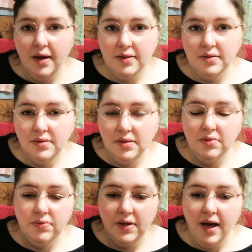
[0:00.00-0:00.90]
And
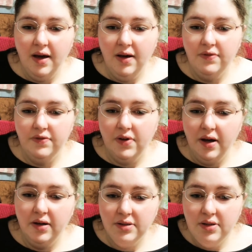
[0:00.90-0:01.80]

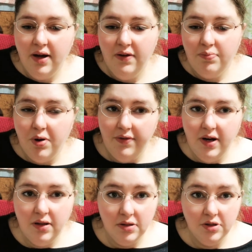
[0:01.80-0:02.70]
I also have private
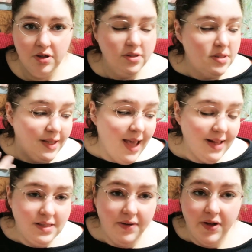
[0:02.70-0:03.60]
health insurance. The
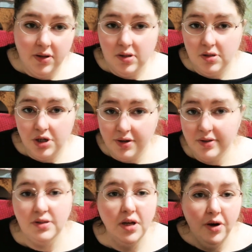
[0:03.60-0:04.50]
cats have health
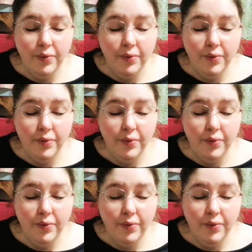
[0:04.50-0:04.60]
insurance.